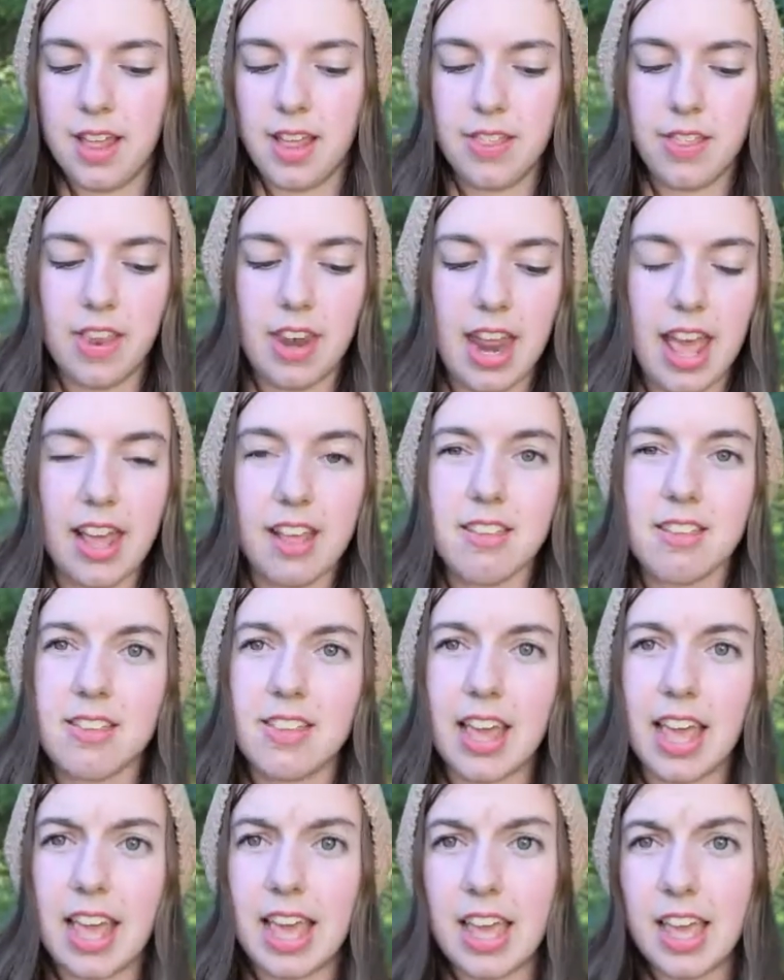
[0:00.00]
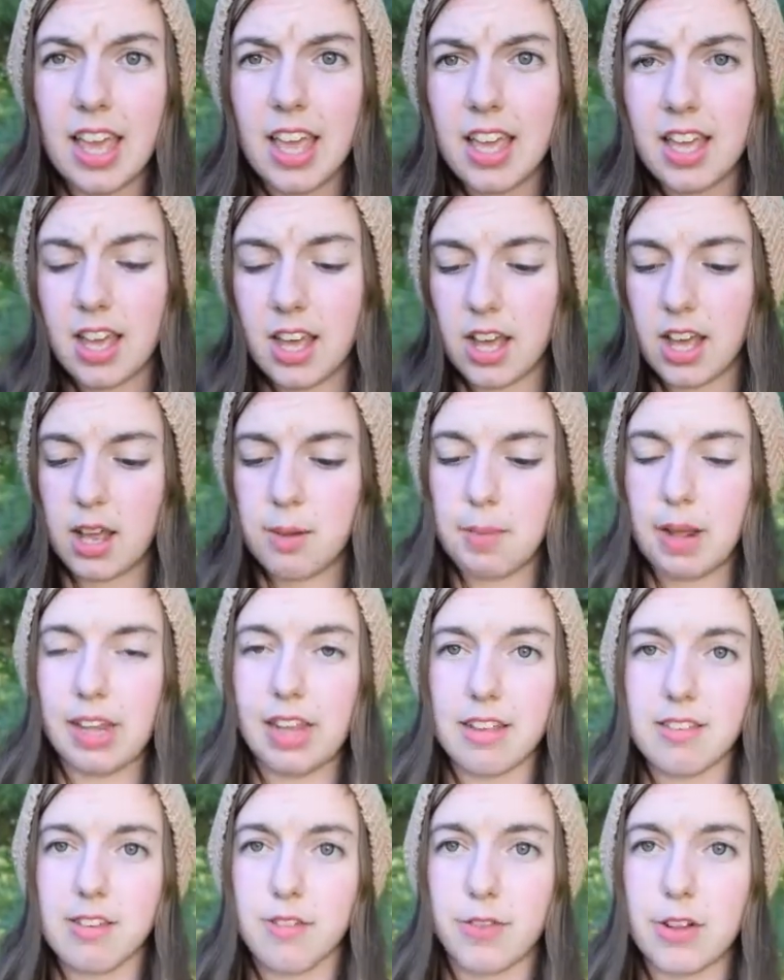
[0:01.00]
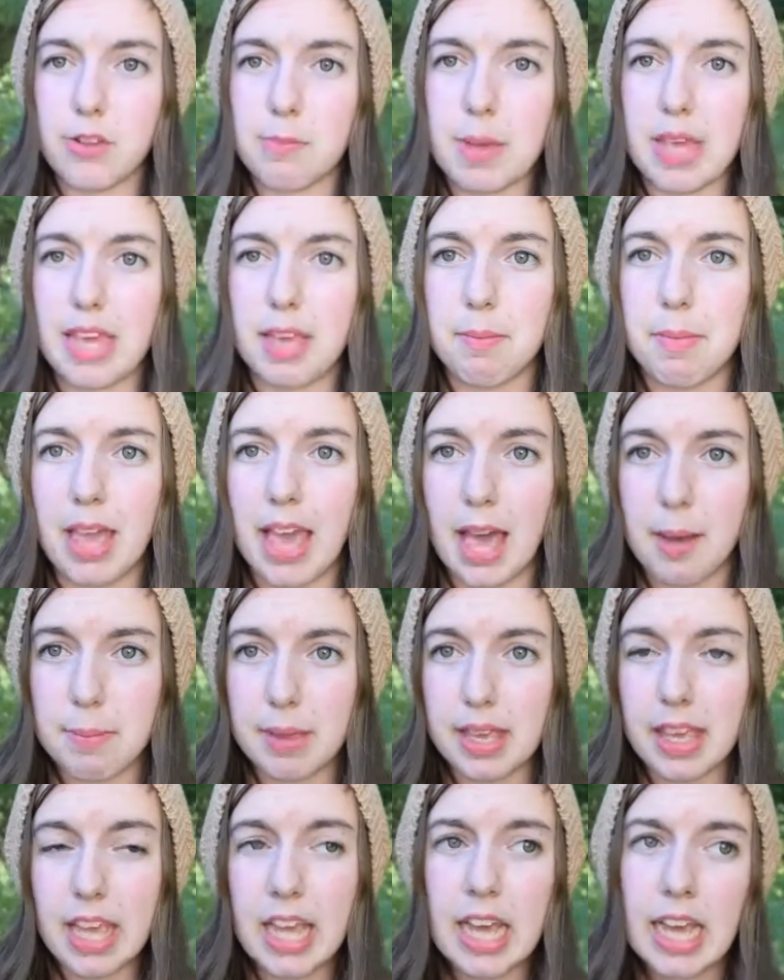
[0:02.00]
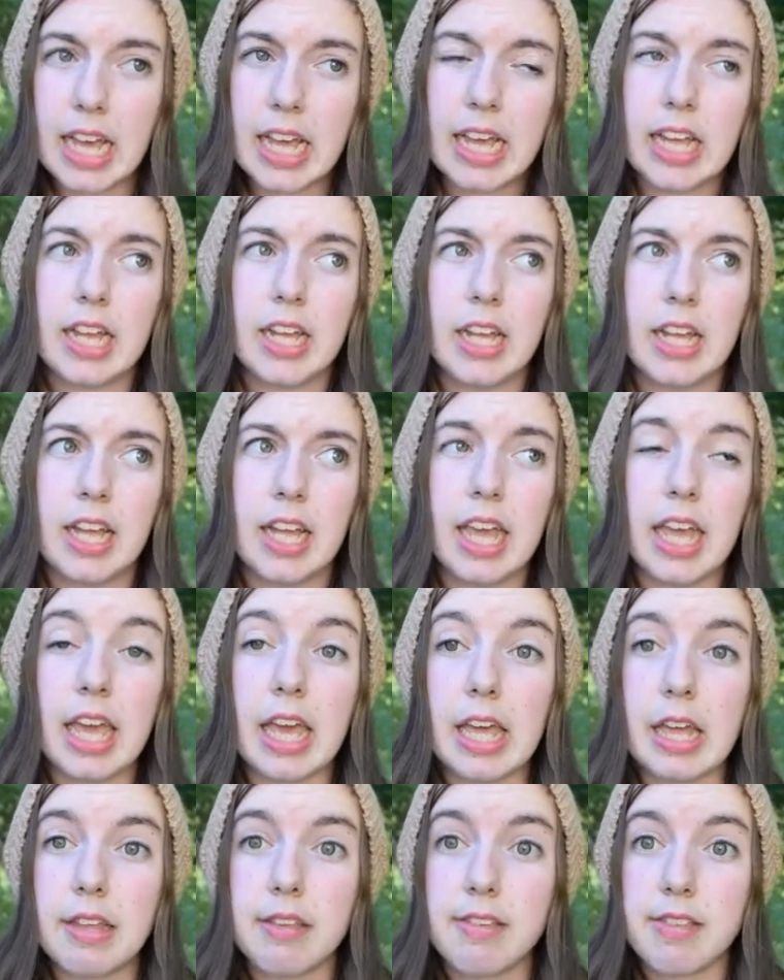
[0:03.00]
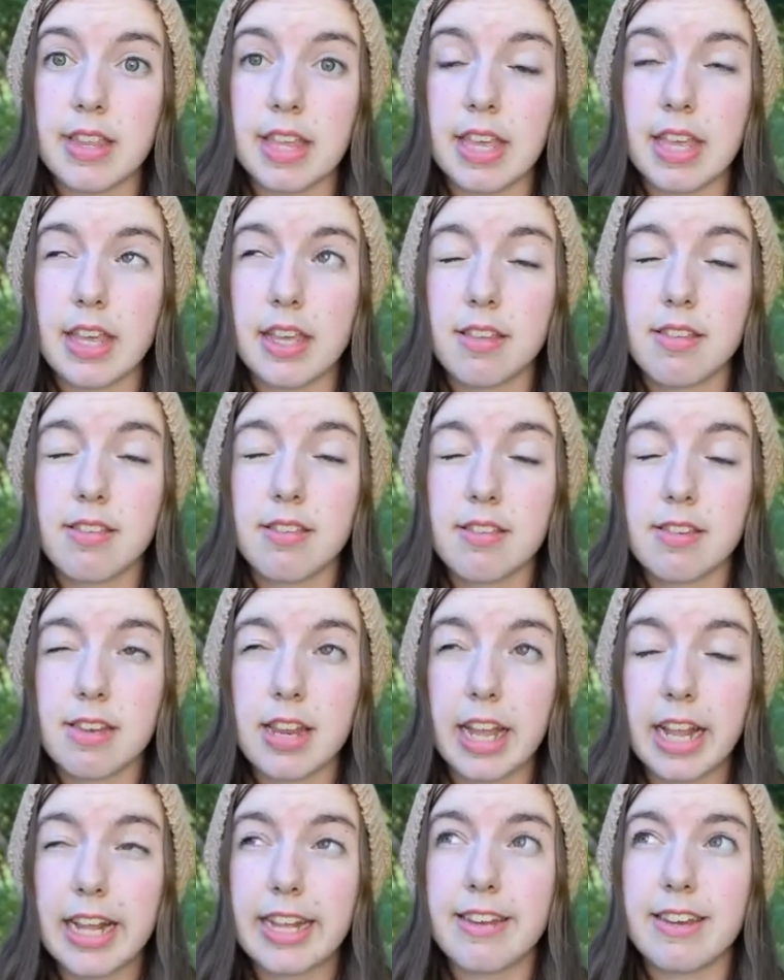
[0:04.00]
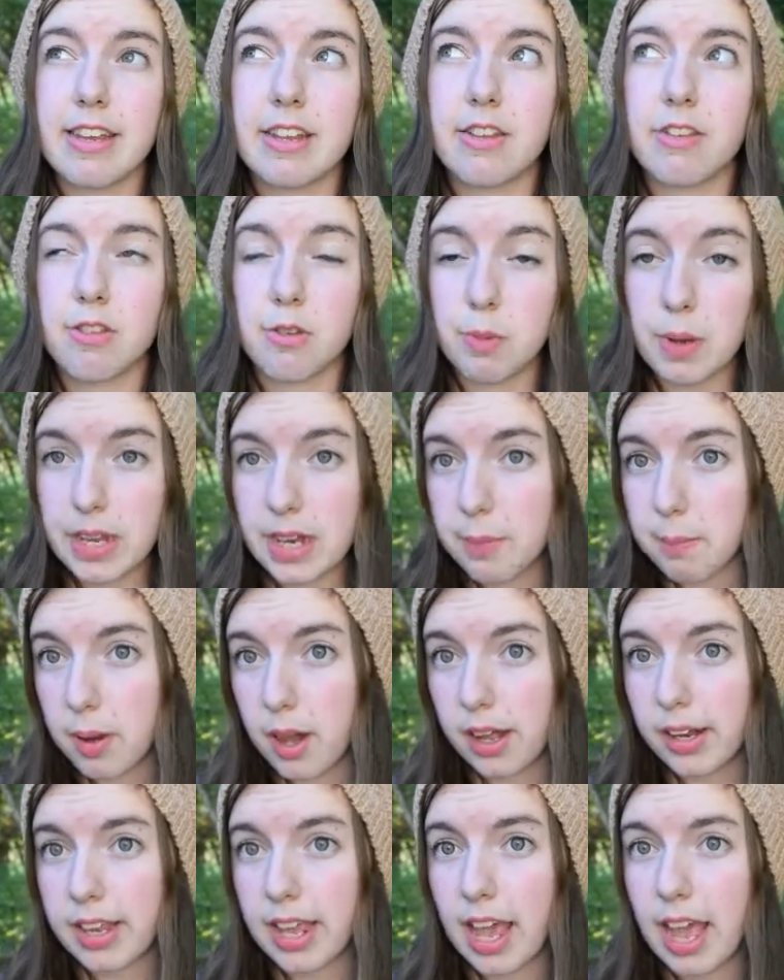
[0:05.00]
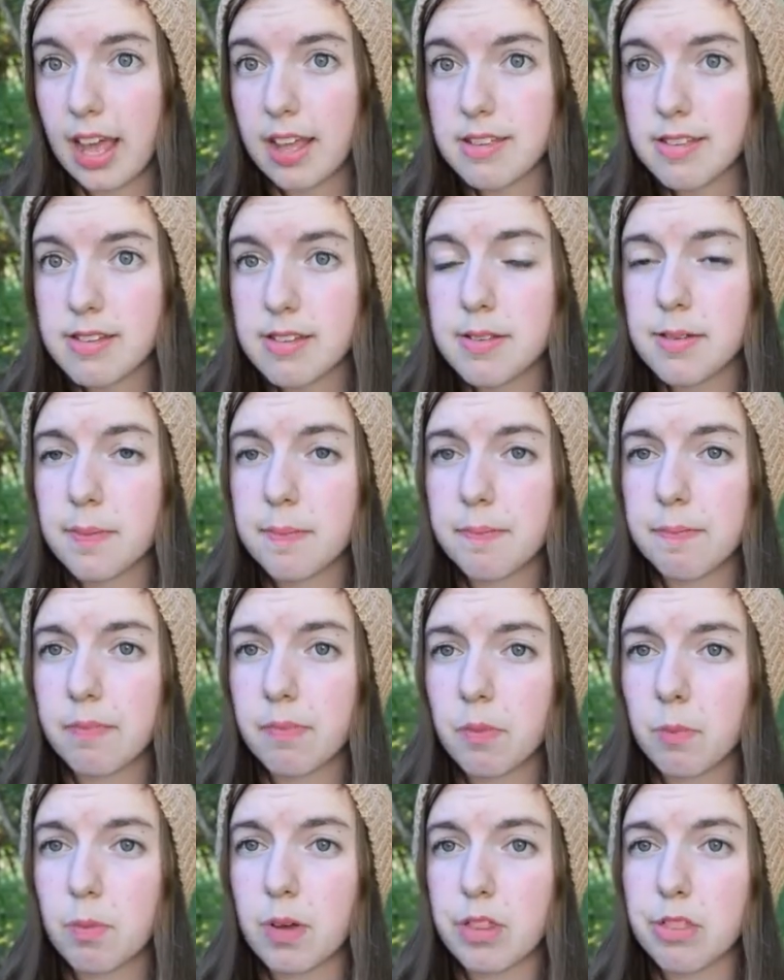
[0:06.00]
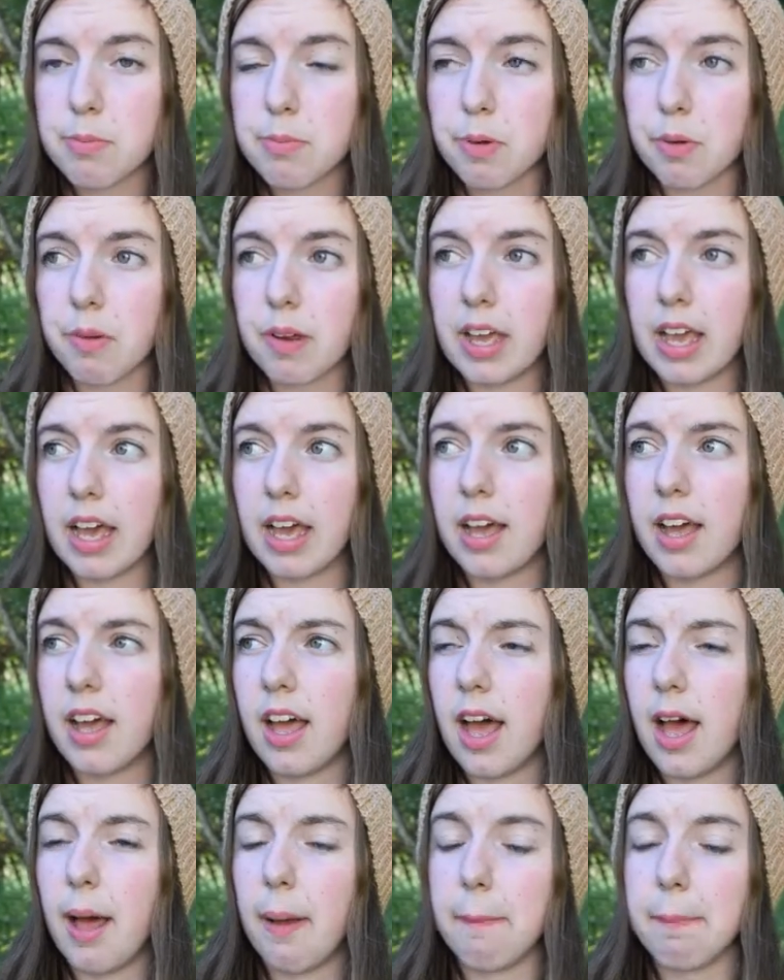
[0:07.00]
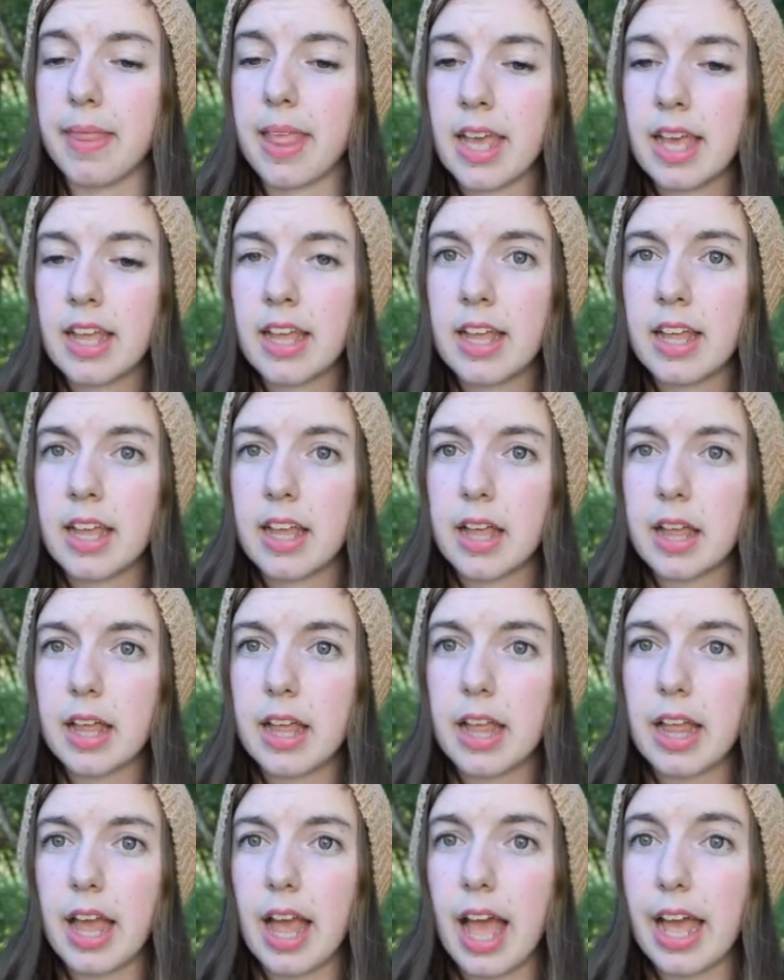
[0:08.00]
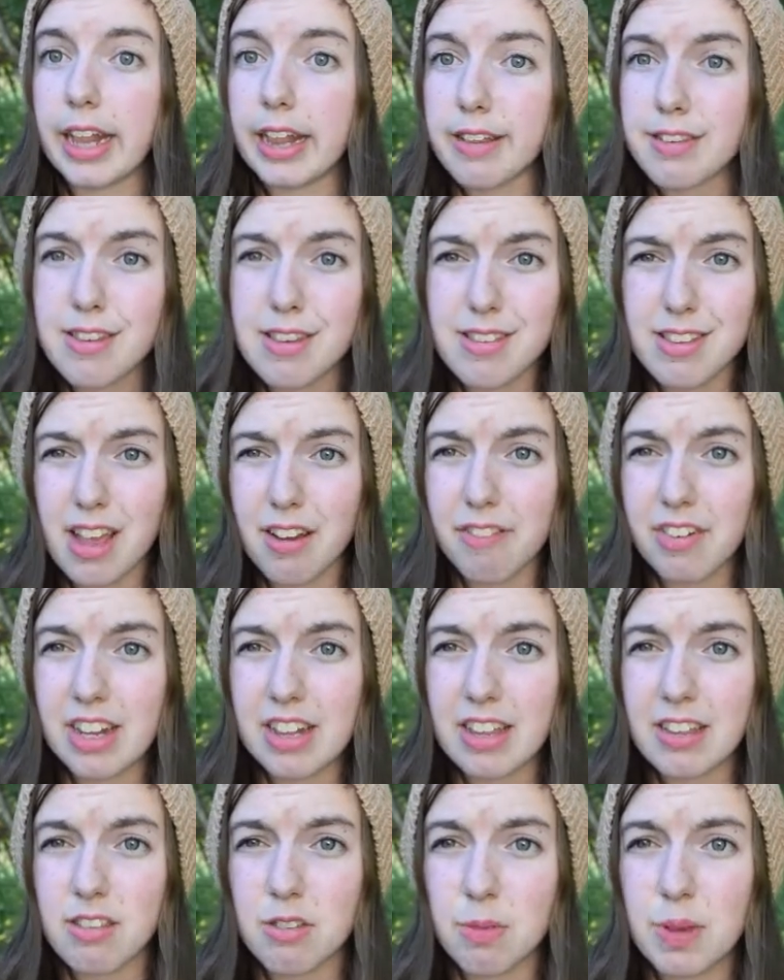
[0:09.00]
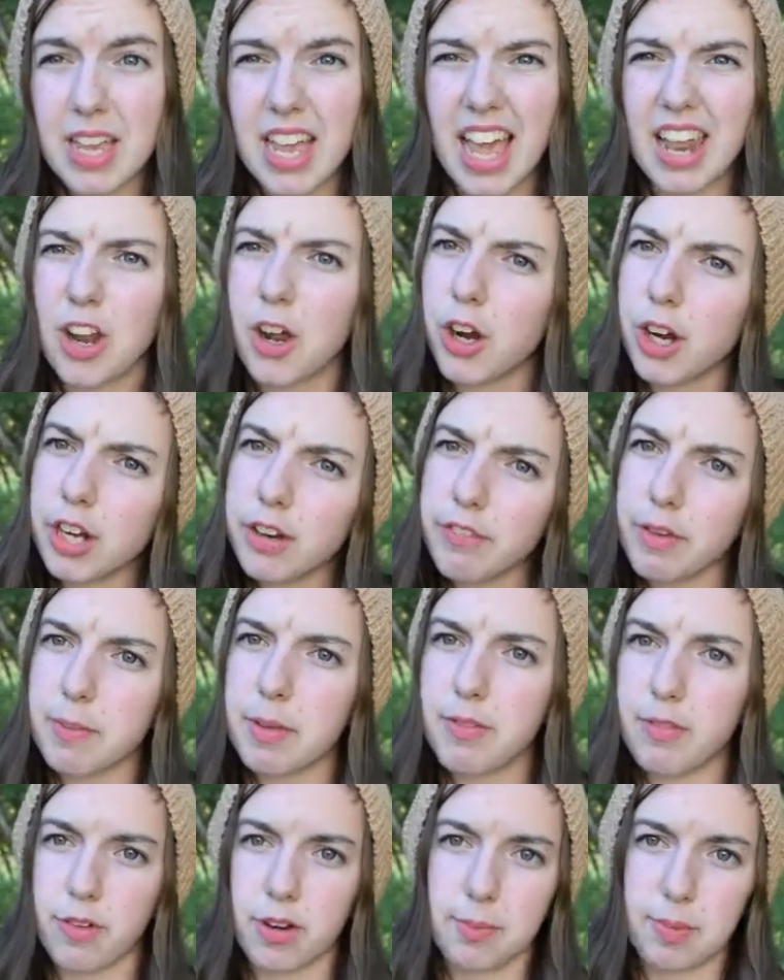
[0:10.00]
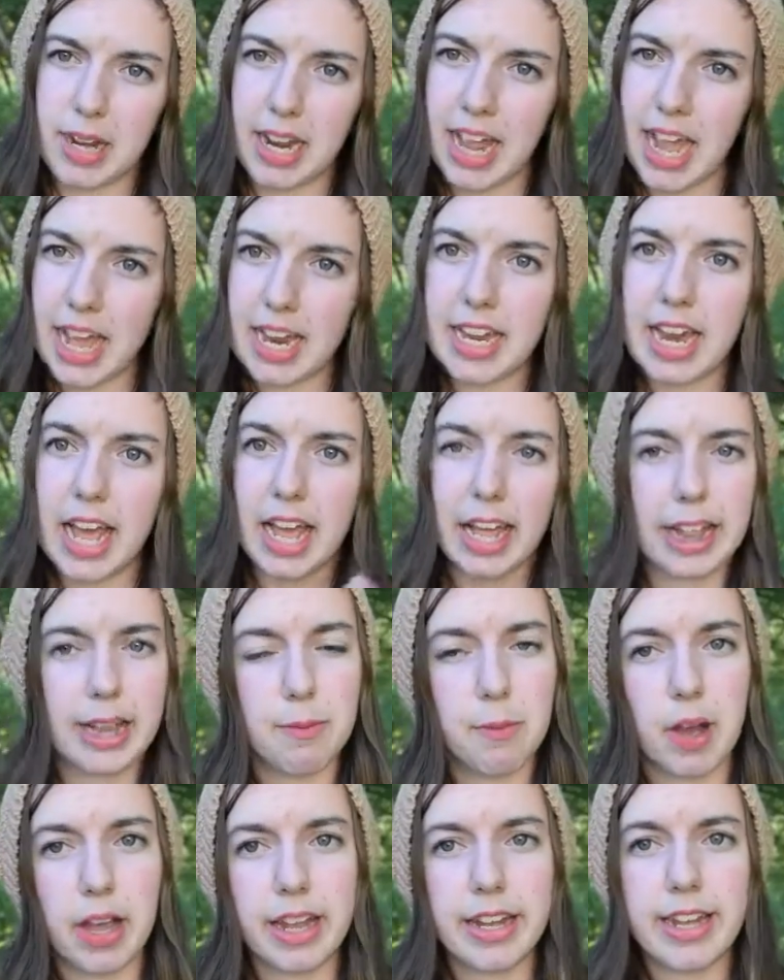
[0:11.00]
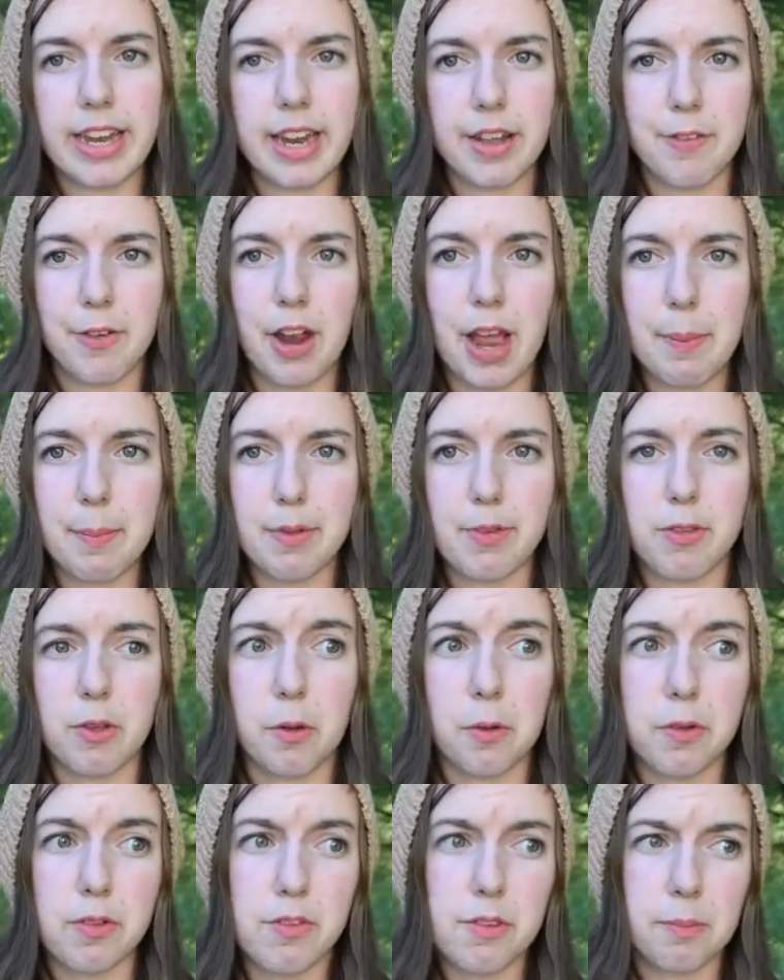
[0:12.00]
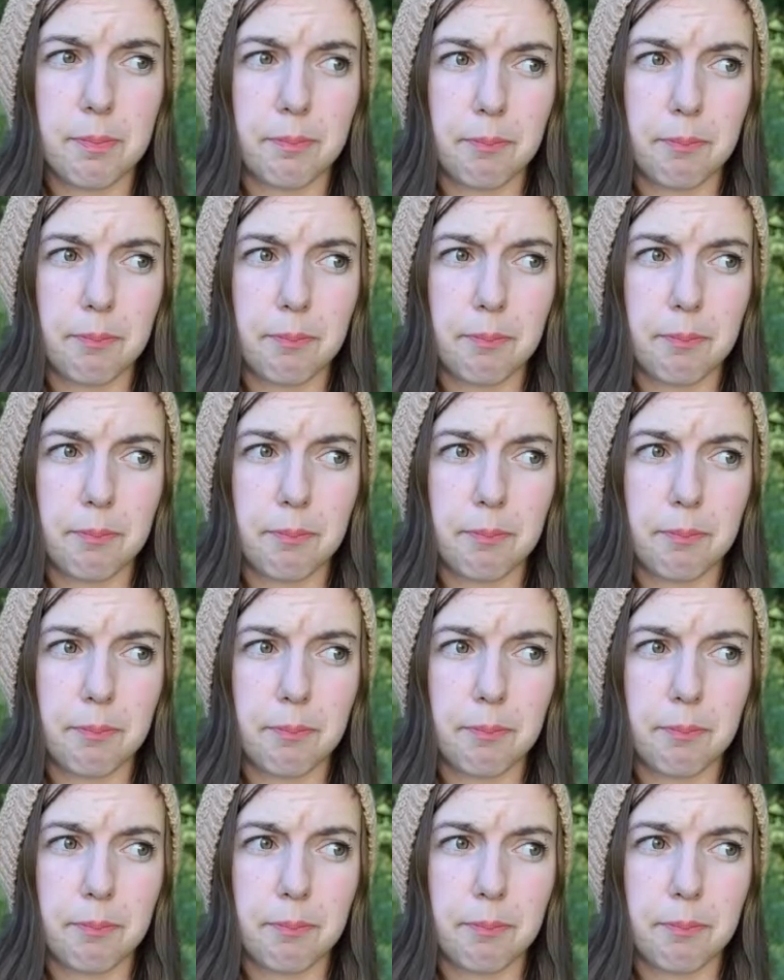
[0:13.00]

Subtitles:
The next thing on my list of what's making me happy is the Stitched in Sweden podcast with Maria. I just discovered it this week. I'd heard of it before, but I hadn't actually watched any of her episodes.